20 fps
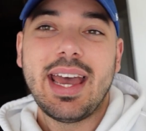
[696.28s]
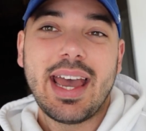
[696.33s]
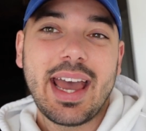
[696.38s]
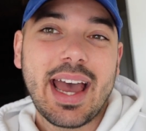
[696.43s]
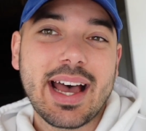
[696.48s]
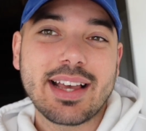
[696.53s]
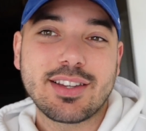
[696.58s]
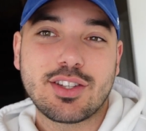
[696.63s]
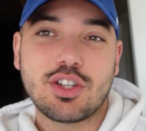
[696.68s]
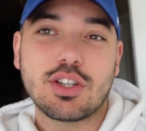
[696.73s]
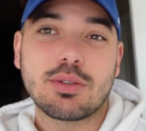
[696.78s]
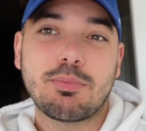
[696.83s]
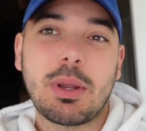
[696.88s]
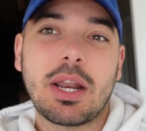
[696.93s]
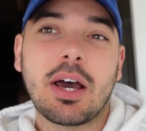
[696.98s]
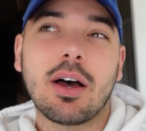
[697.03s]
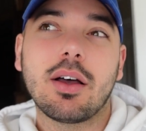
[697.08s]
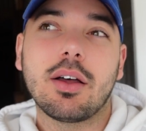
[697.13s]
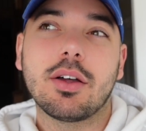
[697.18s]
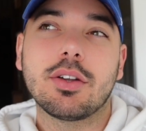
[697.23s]
it has just been
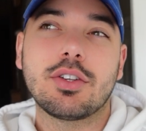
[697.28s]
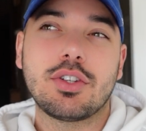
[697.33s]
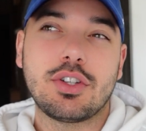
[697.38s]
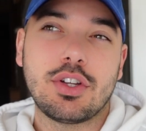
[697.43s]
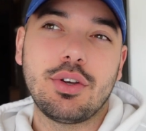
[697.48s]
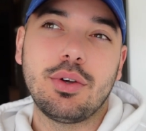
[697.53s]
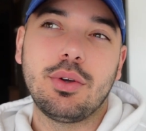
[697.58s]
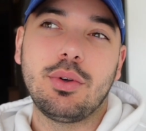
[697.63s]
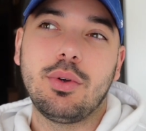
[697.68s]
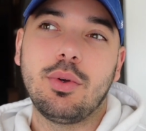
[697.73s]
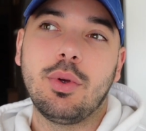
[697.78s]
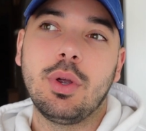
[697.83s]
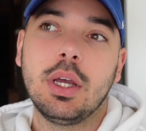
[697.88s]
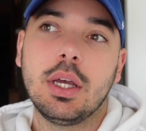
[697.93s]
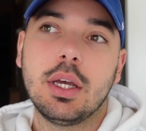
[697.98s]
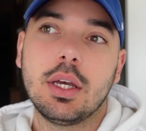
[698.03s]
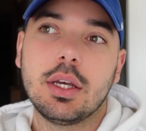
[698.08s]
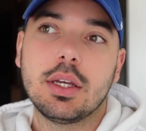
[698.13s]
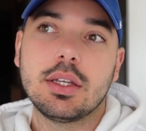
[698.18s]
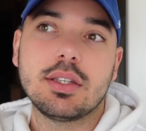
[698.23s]
hard to
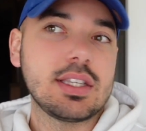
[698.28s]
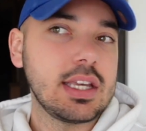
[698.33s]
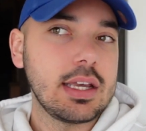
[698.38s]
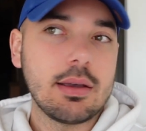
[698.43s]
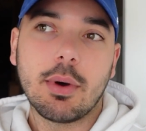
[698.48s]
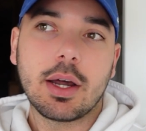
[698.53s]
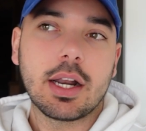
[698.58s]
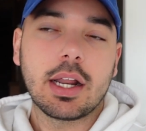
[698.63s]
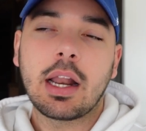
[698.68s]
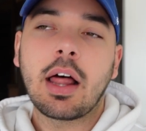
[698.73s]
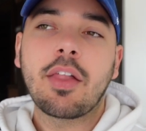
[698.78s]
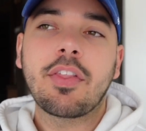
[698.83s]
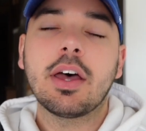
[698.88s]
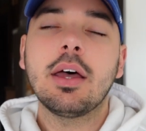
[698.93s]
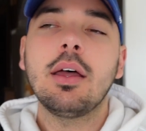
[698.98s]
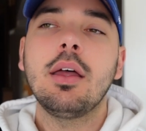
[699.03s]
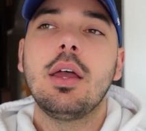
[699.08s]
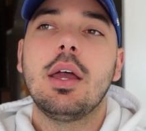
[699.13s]
see one another.